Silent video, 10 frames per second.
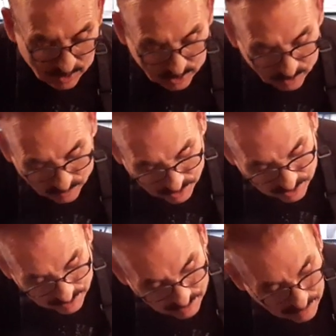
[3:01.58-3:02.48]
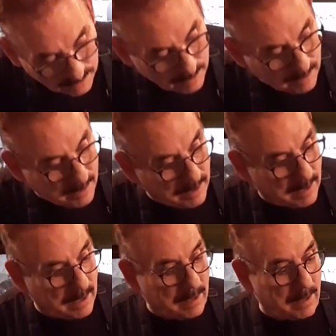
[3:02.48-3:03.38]
going to use
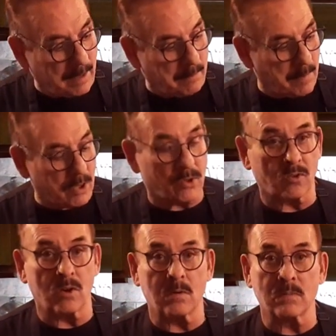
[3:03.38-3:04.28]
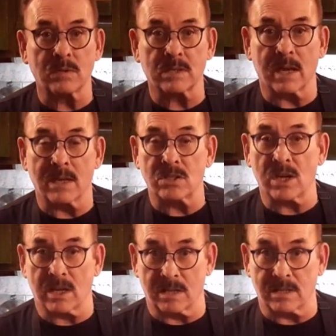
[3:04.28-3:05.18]
mushrooms and
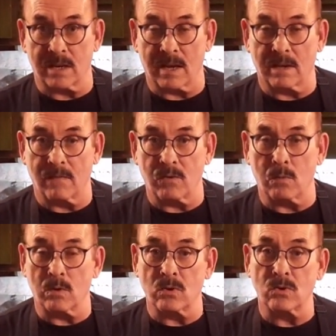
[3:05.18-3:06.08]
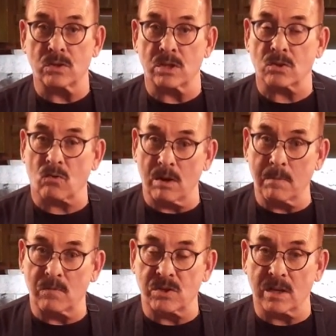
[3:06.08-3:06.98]
chicken tonight. If you want to use just
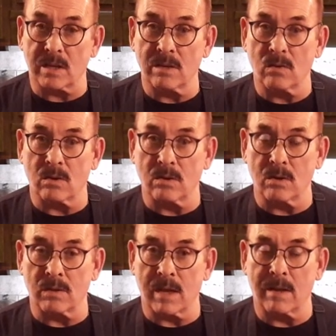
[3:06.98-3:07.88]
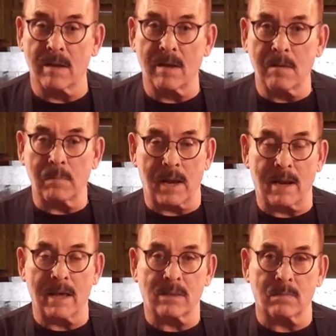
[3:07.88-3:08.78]
cream of chicken, you can do that. But I
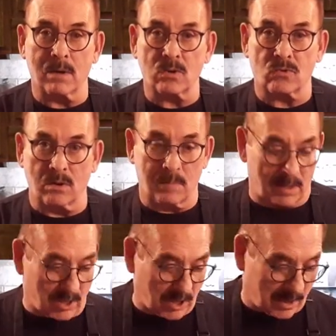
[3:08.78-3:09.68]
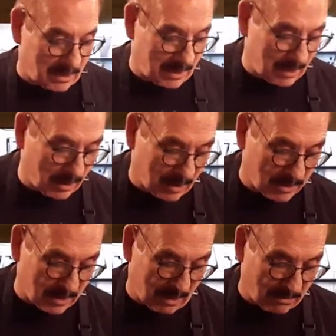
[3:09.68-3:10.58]
like the mushroom and the chicken together
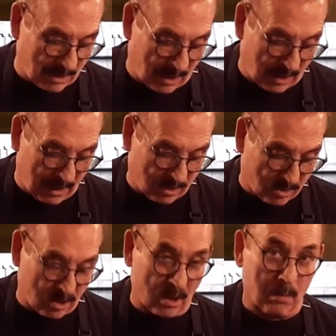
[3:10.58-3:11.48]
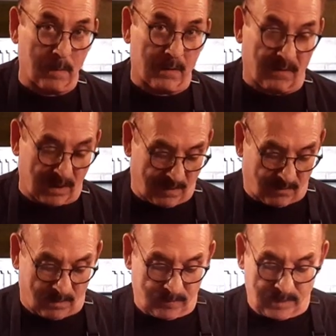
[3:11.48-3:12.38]
because it gives it an extra little bit of
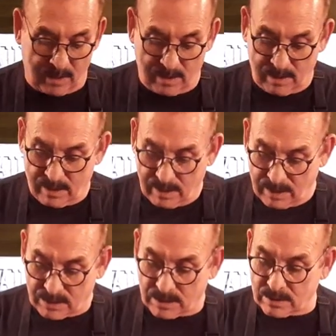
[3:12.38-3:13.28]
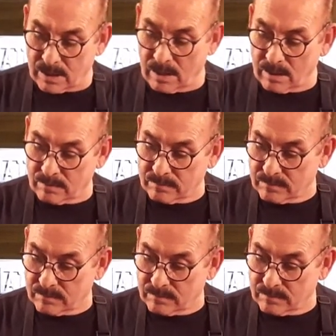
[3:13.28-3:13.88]
flavor. This is, uh,